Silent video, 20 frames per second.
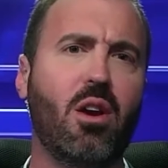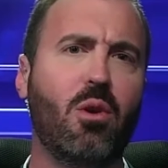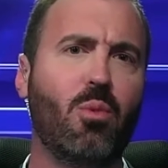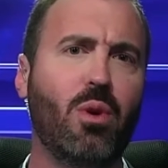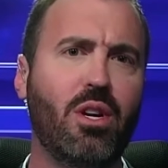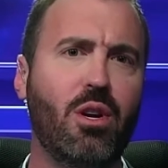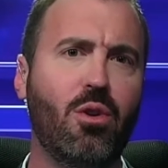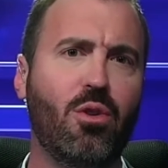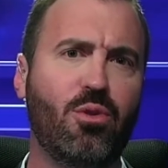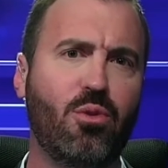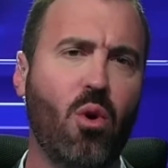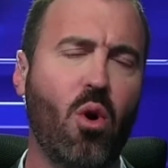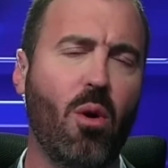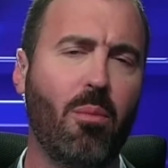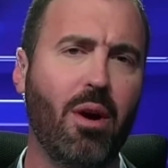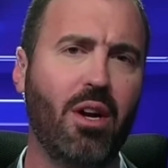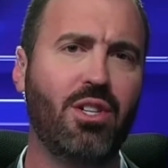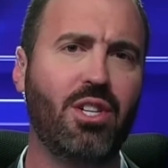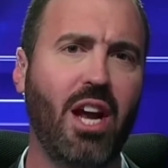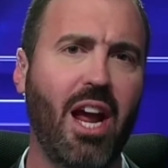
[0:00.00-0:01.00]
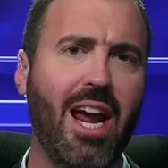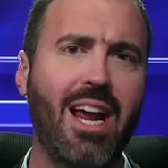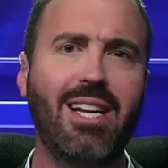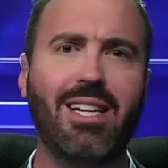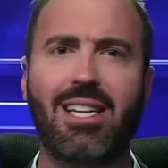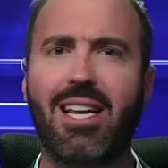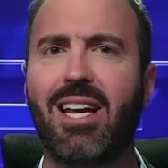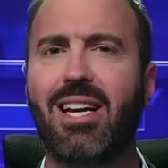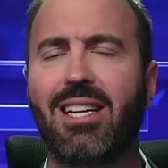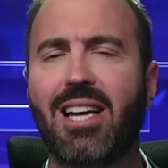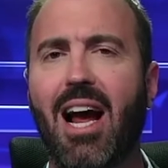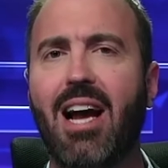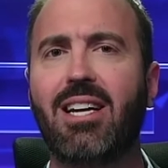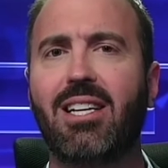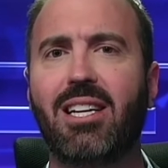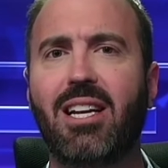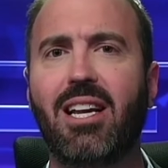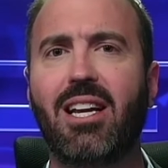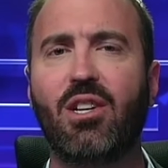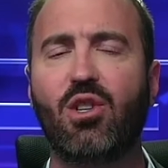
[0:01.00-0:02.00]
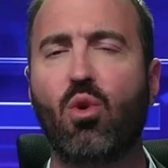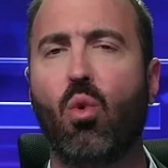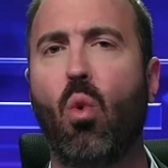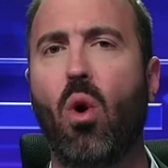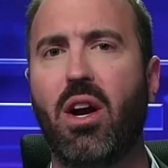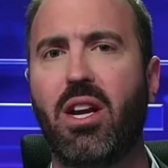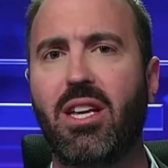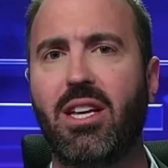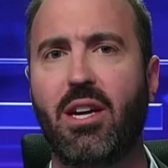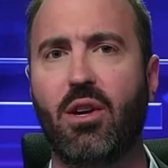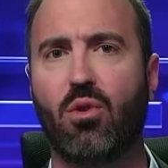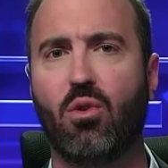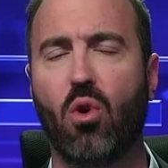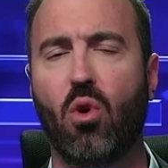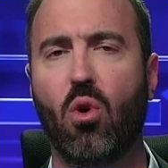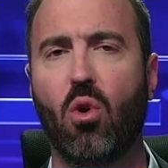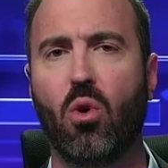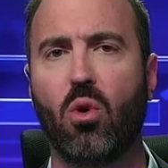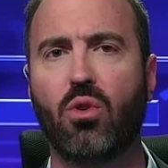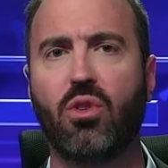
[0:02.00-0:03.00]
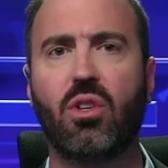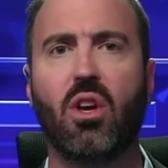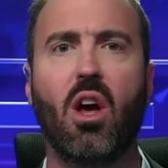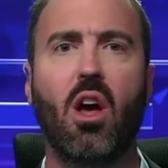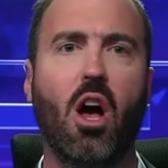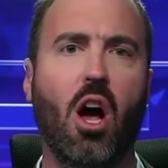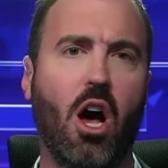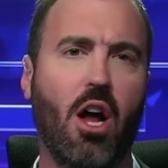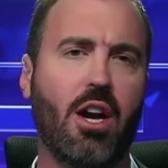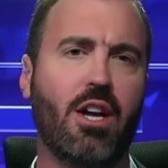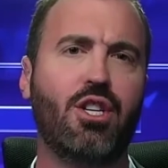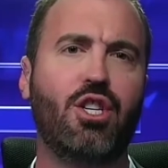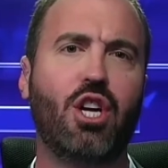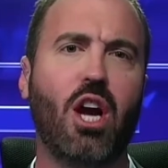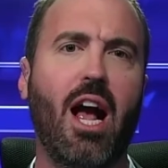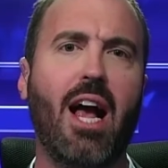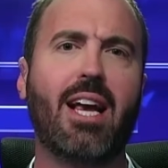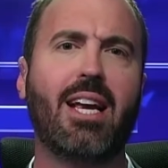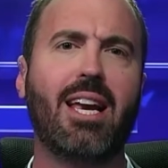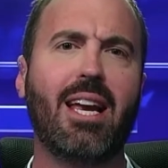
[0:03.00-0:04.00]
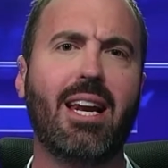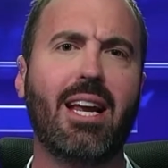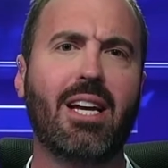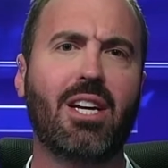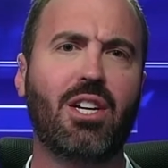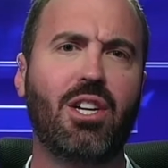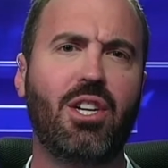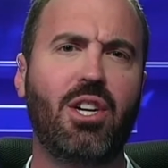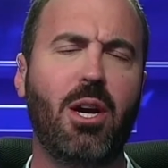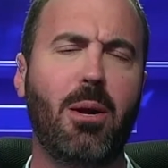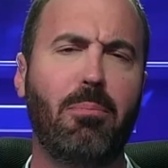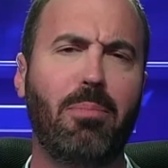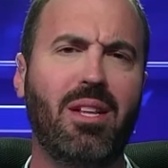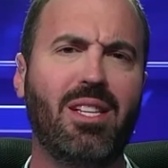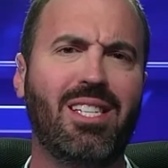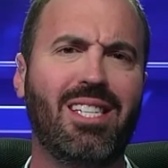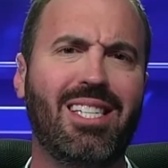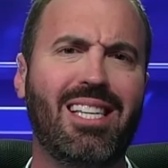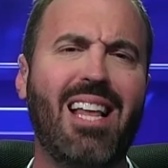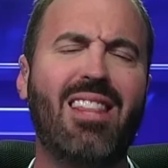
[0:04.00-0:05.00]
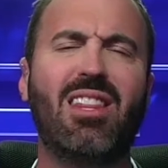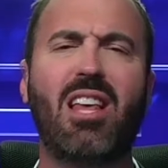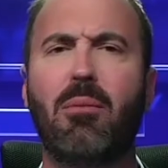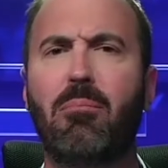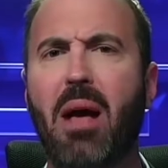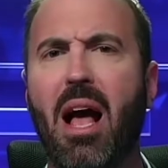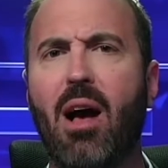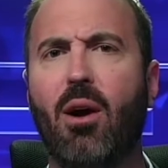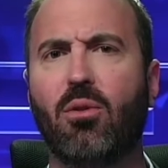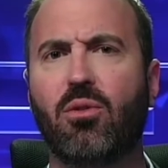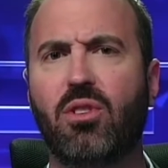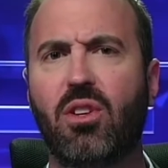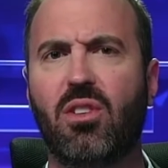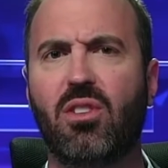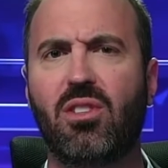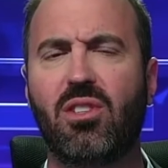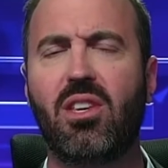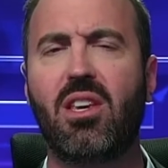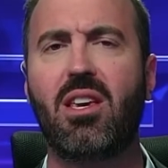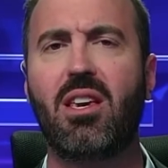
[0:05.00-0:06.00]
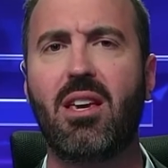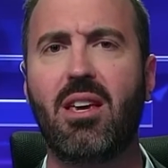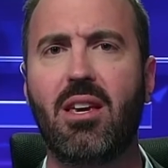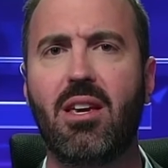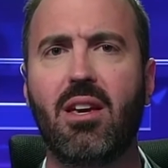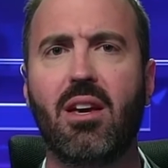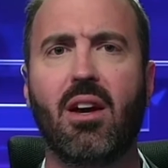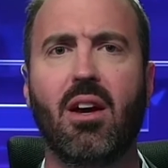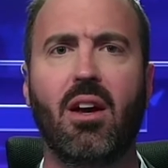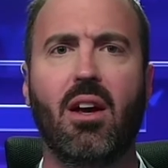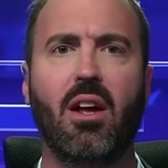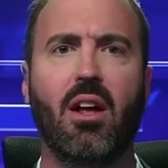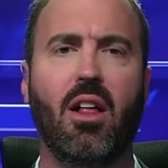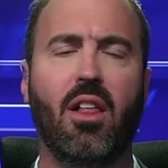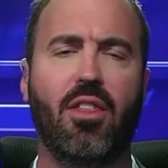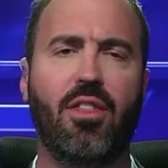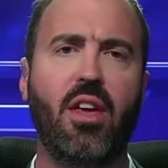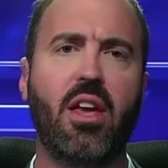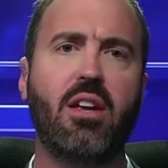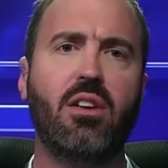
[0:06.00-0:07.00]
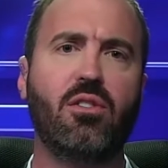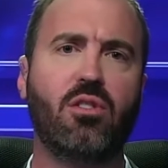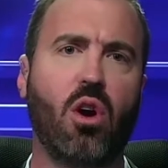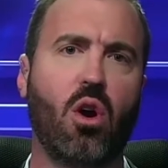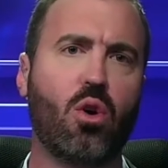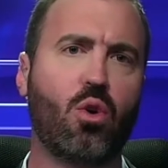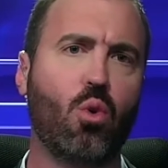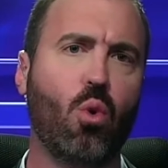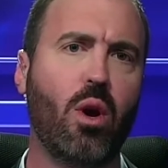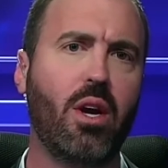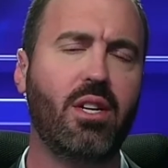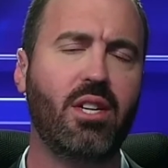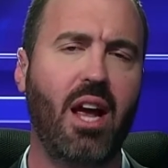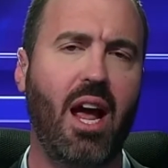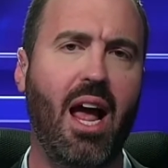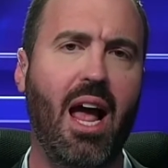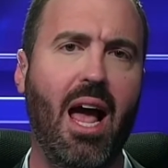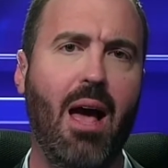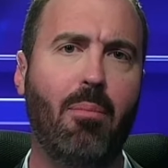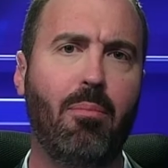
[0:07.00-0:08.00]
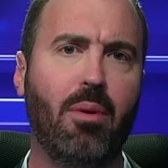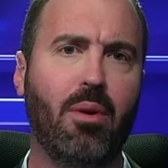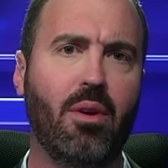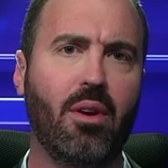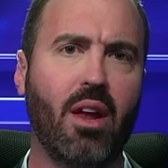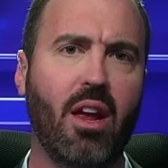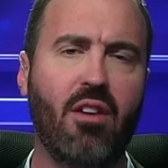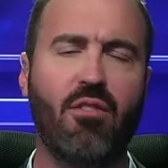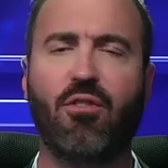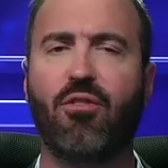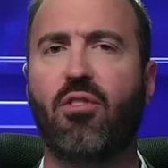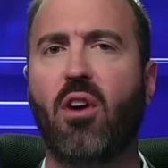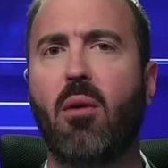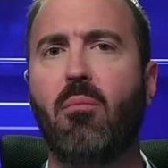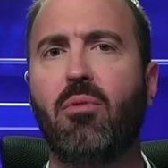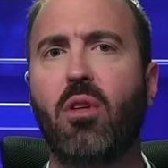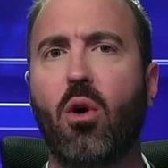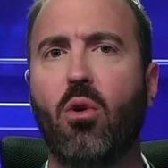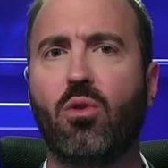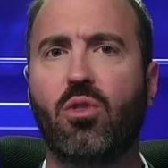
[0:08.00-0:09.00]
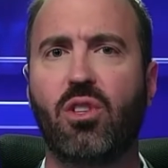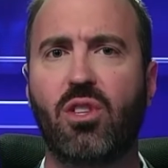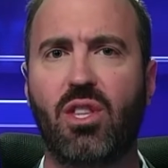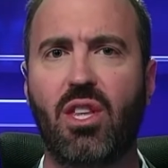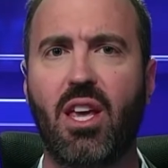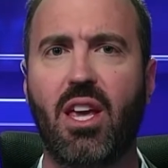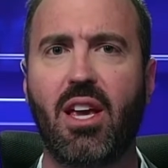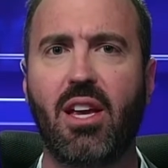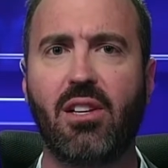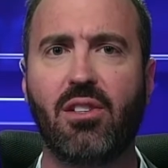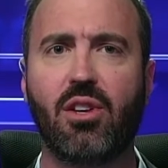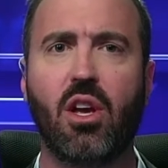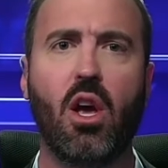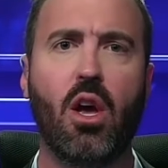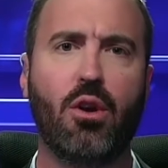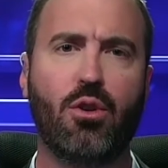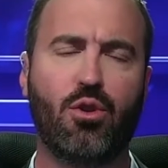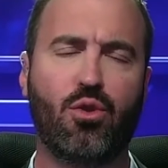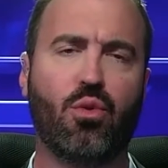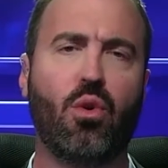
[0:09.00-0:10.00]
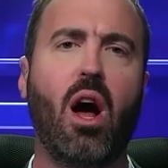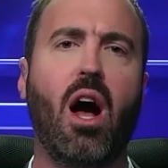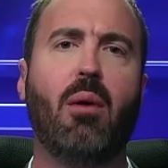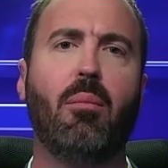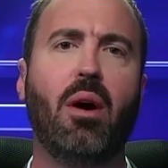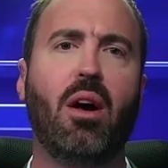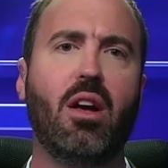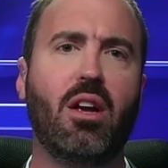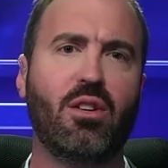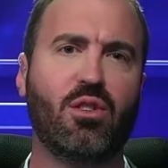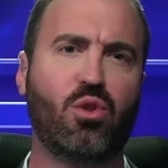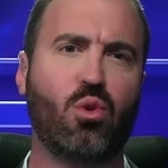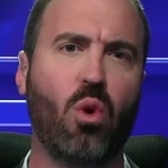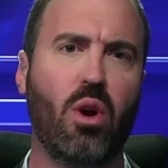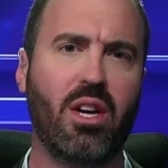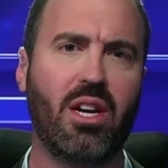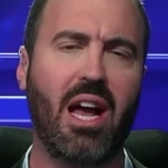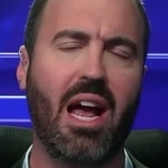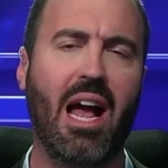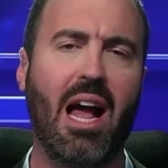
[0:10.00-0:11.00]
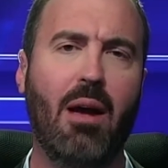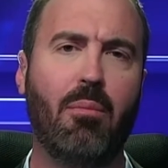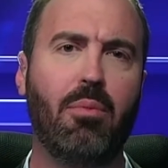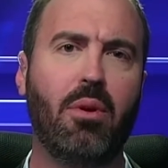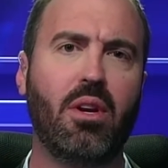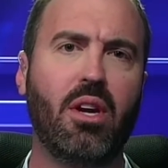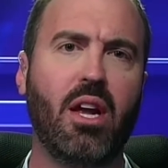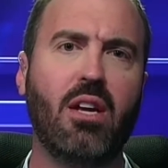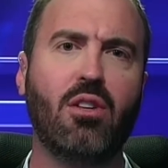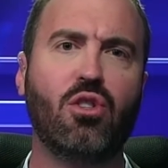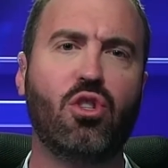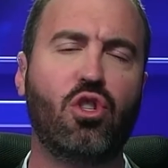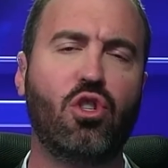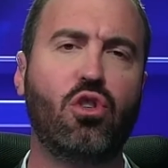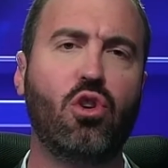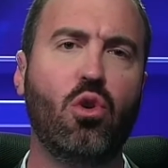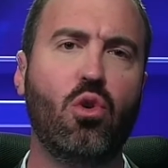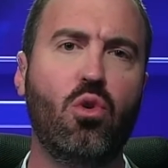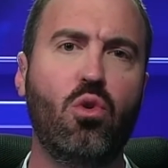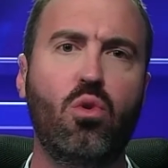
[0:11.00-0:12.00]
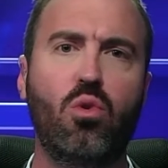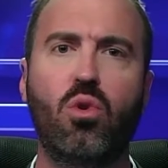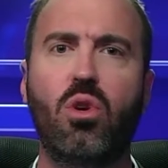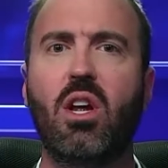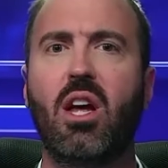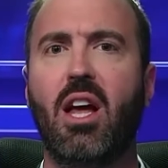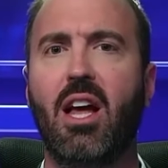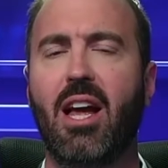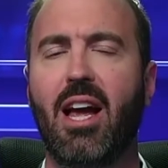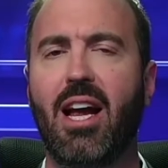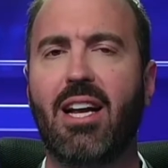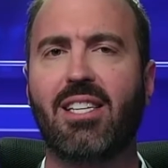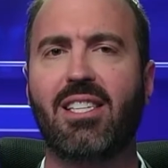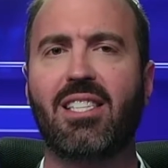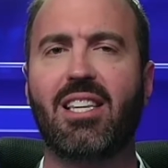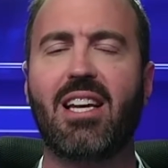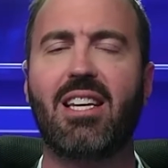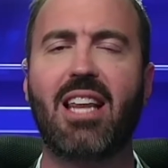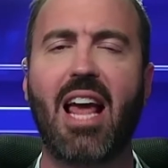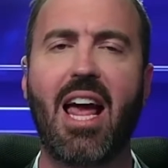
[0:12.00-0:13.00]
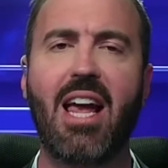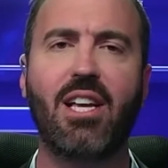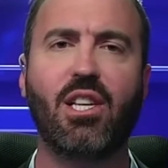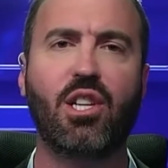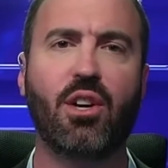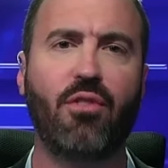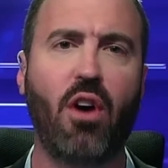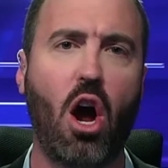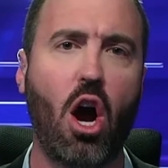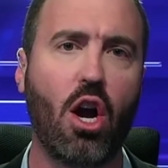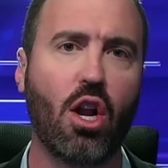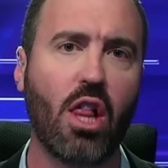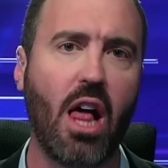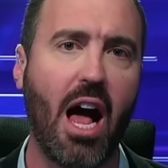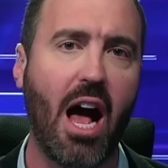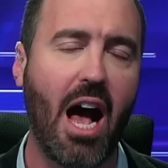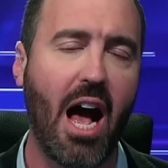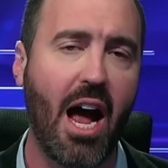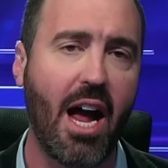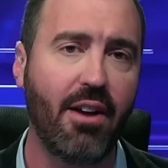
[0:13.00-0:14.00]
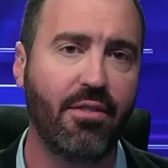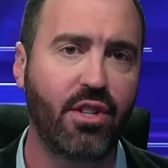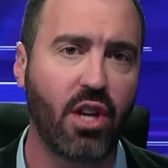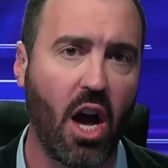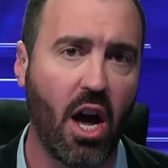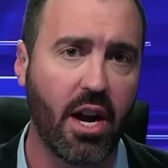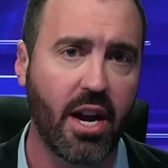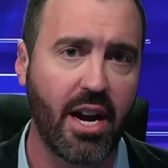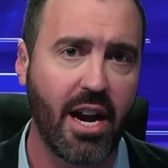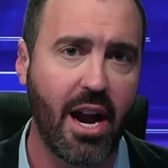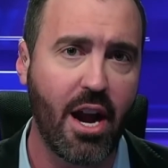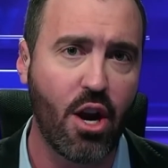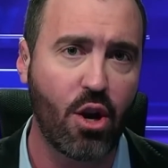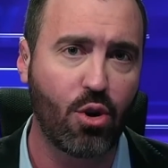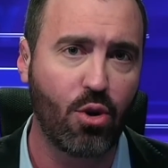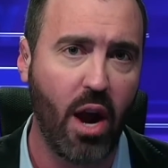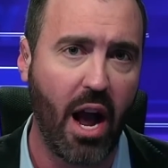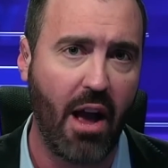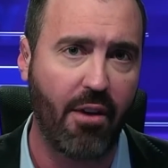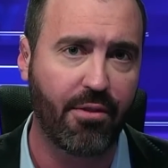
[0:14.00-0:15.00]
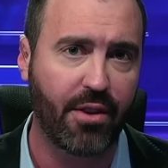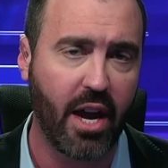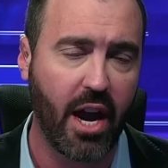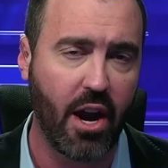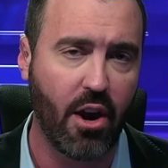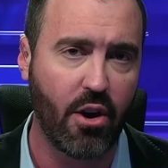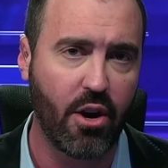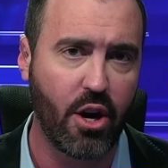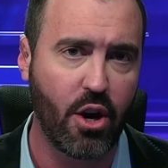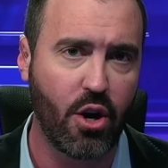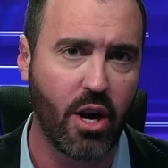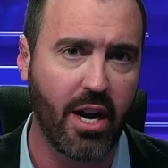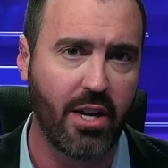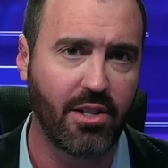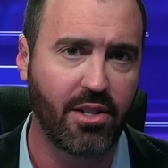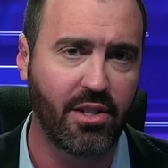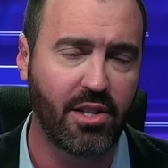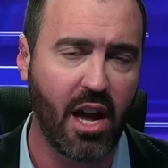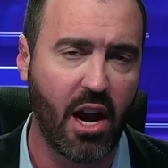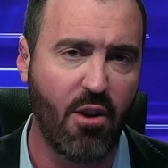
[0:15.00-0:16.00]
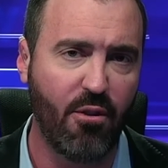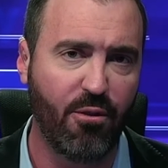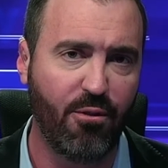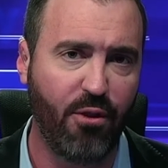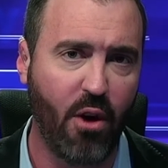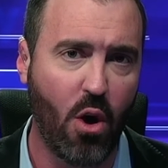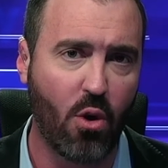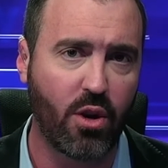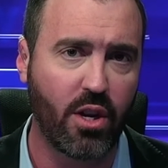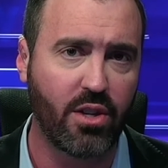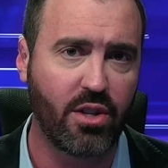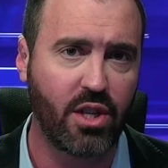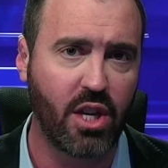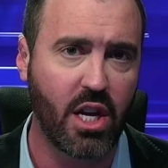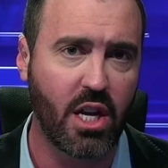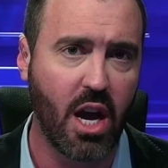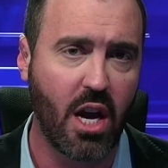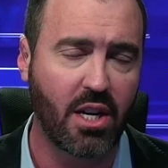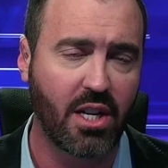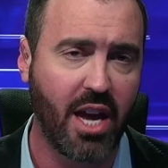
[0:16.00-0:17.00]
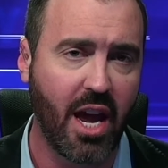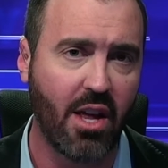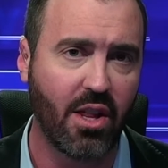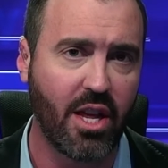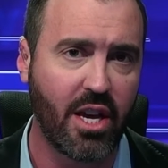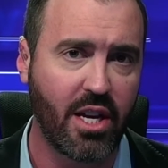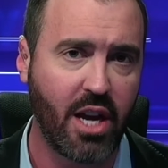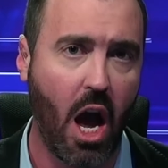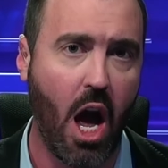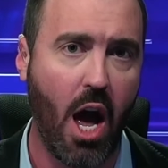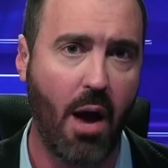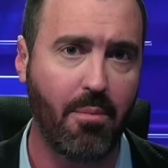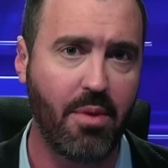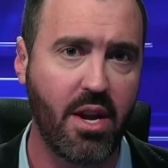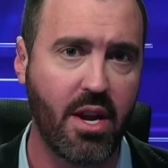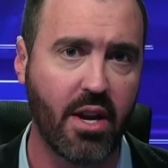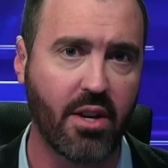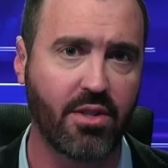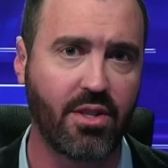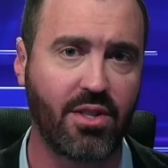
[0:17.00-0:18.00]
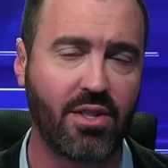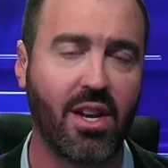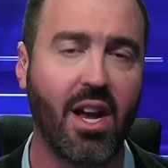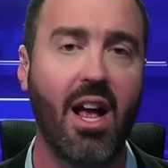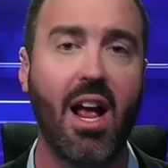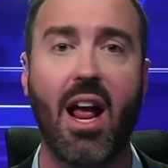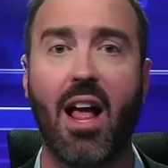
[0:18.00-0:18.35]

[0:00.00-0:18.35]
And when you throw a bunch of 18, 19, 20 year olds on a gigantic ship and send them out to sea, things are going to happen. And from those things, drama is going to happen. And soon, it's the days of our lives on an aircraft carrier instead of focusing on killing communists.